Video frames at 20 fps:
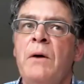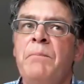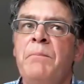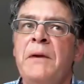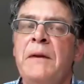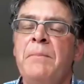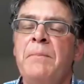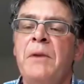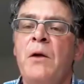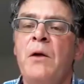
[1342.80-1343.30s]

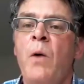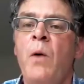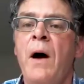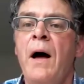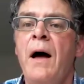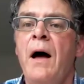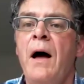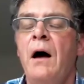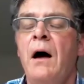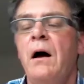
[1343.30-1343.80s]
people
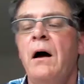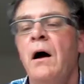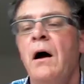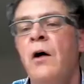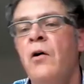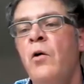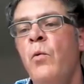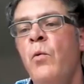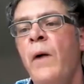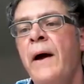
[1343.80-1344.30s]
are
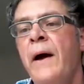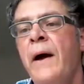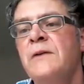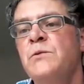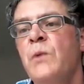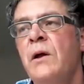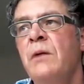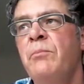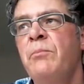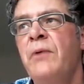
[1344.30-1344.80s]
away as
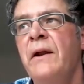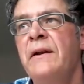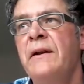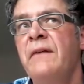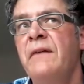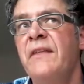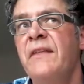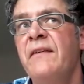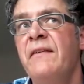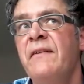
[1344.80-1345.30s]
well, Brenda,
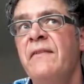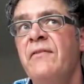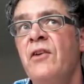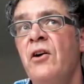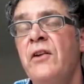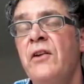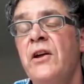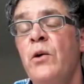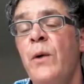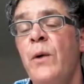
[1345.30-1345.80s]
if they've got
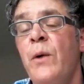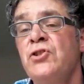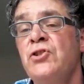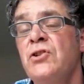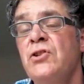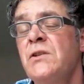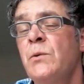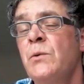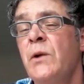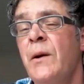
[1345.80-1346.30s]
any questions
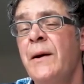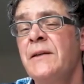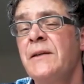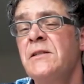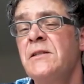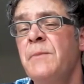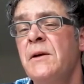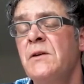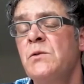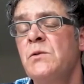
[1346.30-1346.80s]
they want to ask
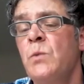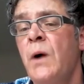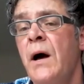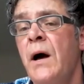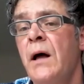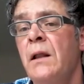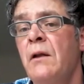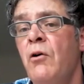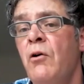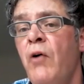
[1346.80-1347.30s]
me as
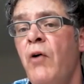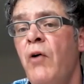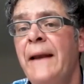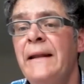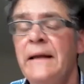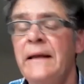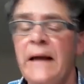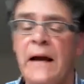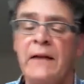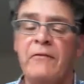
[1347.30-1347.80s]
well, or any
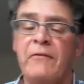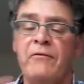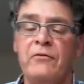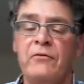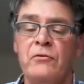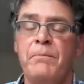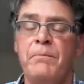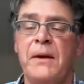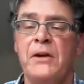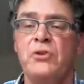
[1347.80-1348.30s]
kind of
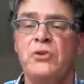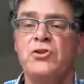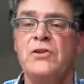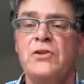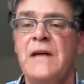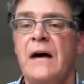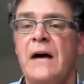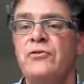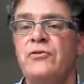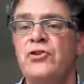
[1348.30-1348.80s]
pictures
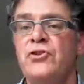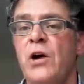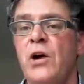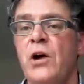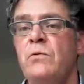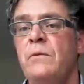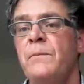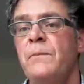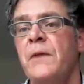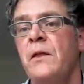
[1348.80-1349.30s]
that I've shown
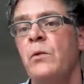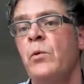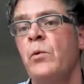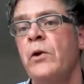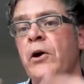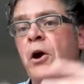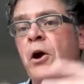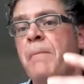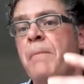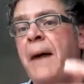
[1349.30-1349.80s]
them that they want
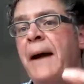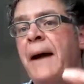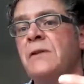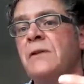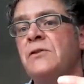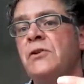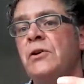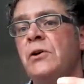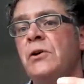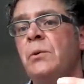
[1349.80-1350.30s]
to go back
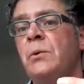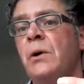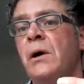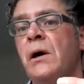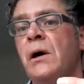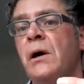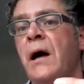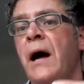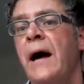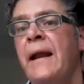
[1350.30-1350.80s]
to
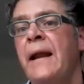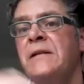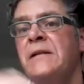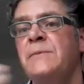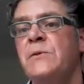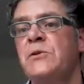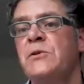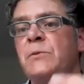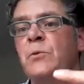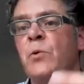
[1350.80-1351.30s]
and ask
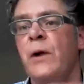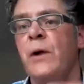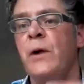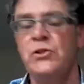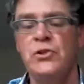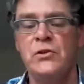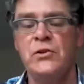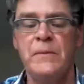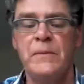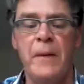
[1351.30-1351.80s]
me some
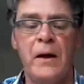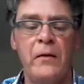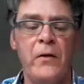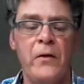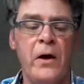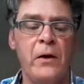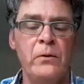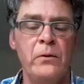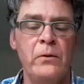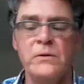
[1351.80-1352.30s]
questions about
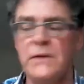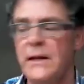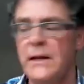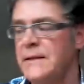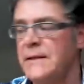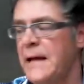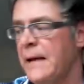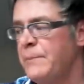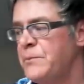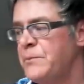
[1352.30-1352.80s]
those, that's
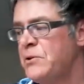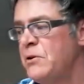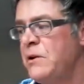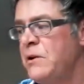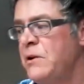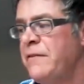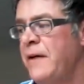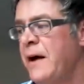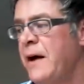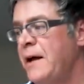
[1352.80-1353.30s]
absolutely
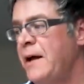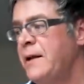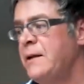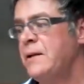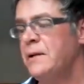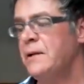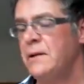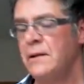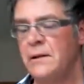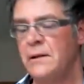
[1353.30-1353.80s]
fine.
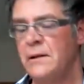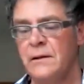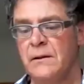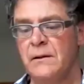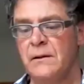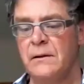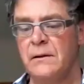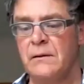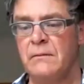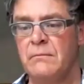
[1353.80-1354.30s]

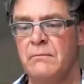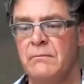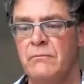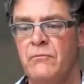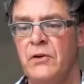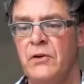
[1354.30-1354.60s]
Really